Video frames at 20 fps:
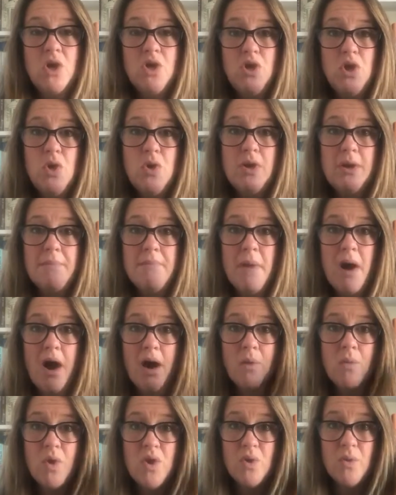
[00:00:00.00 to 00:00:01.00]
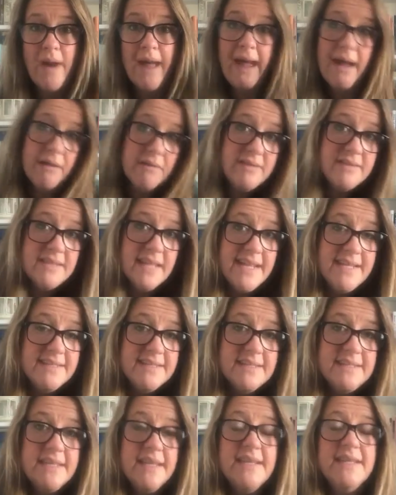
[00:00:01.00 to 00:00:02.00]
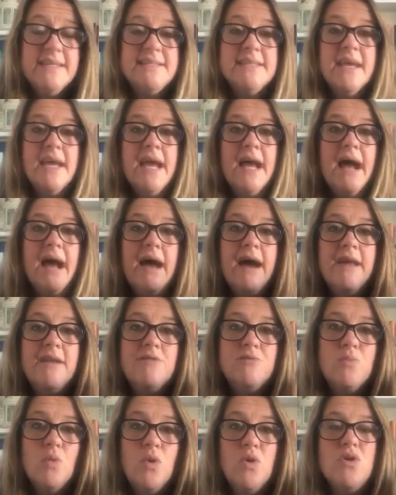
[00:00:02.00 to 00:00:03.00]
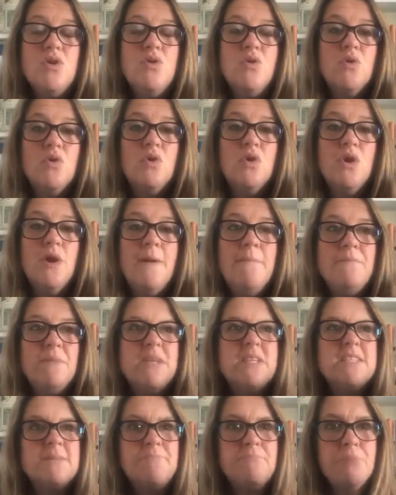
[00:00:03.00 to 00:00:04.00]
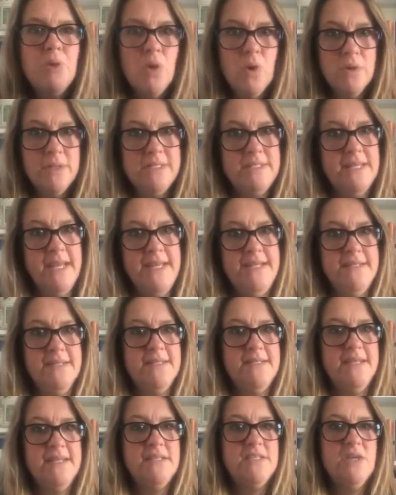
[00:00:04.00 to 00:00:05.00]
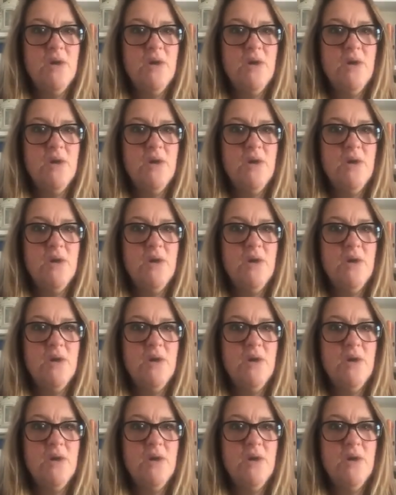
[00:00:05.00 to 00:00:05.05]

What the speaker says: you can mark what your health status is and what your support status is.